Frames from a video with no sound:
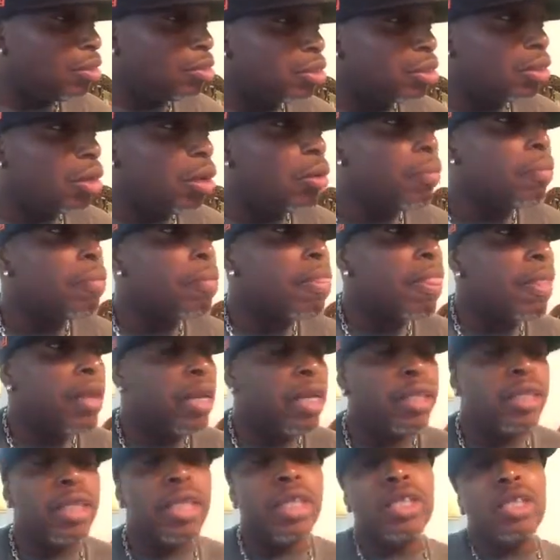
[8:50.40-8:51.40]
So,
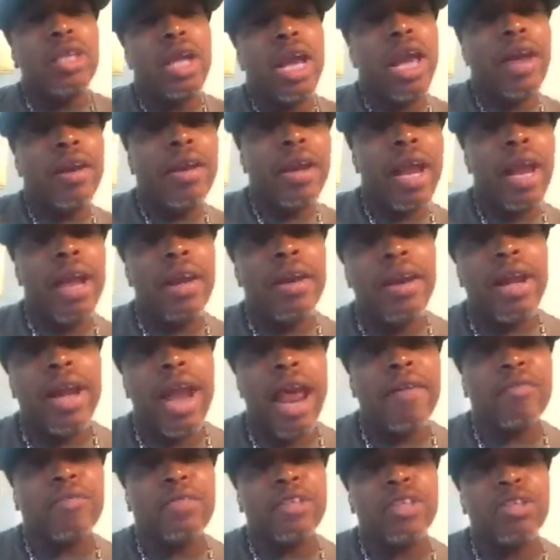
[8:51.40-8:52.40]
and then and
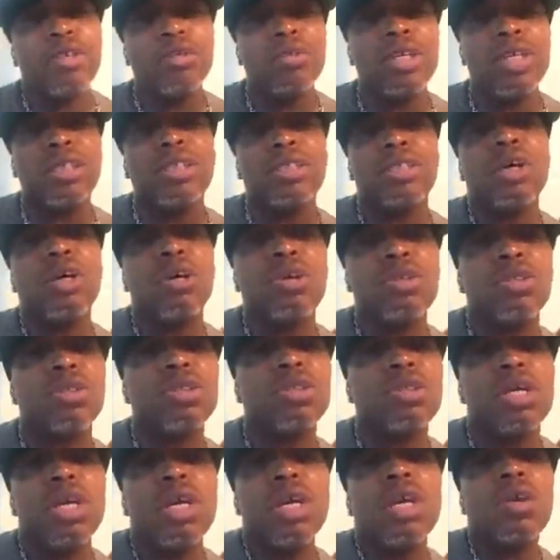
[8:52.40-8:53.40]
after you get
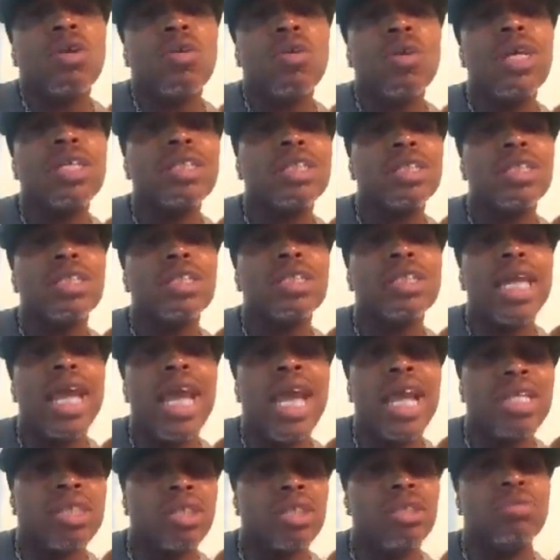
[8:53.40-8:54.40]
those questions
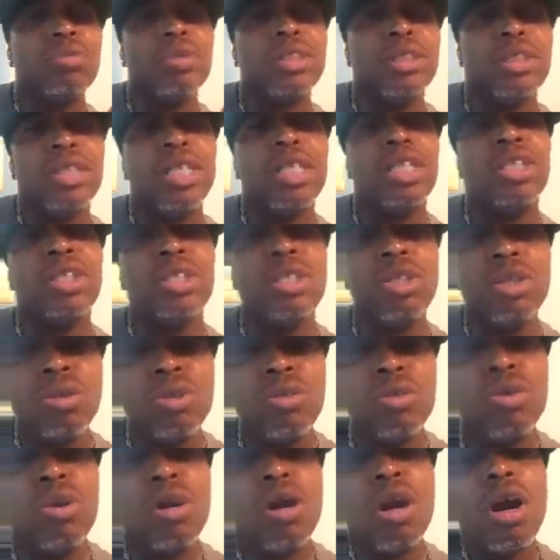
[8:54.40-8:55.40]
answered within
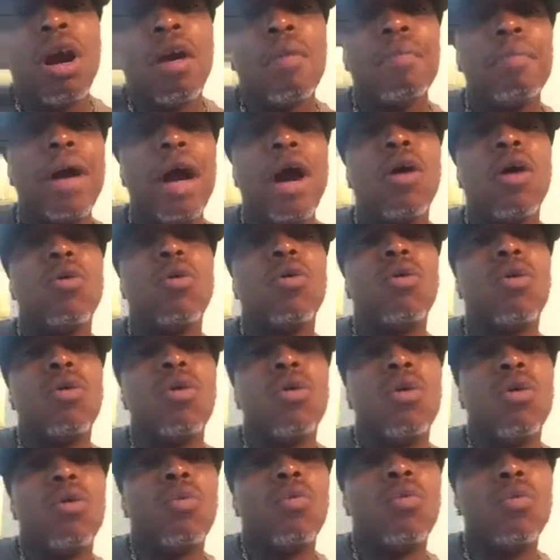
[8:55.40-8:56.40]
you about
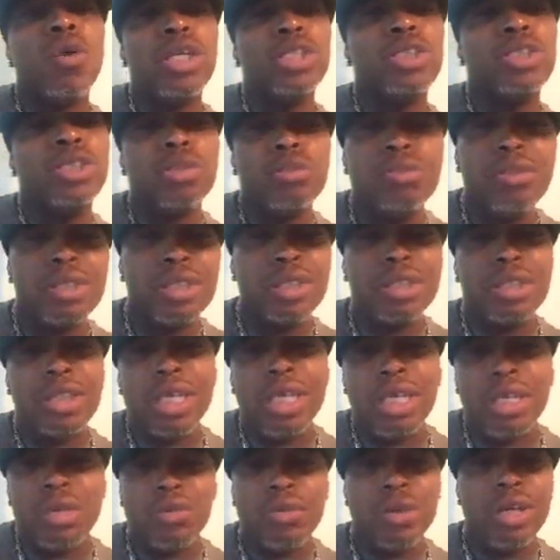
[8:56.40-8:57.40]
what you was
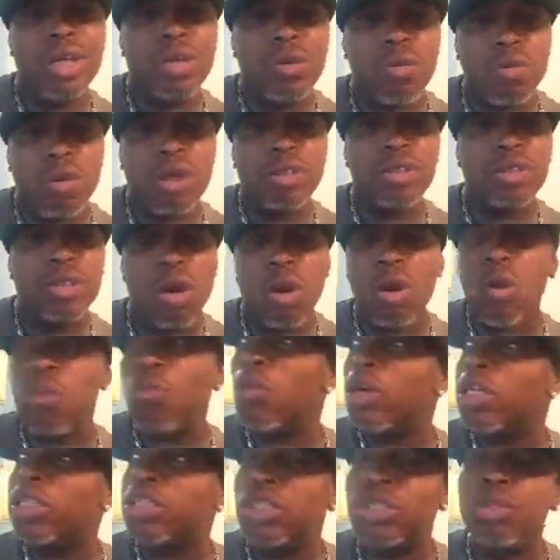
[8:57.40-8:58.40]
dealing with, or
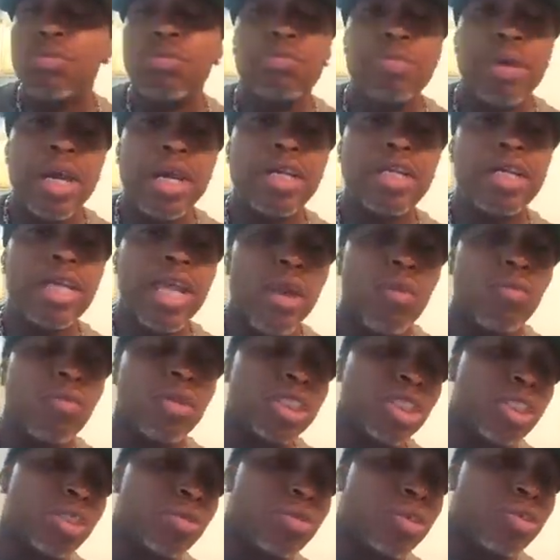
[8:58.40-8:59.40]
what you, better yet,
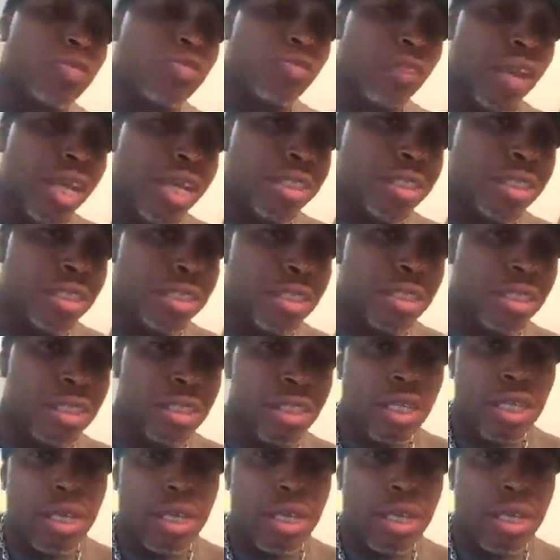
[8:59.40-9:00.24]
what you was facing,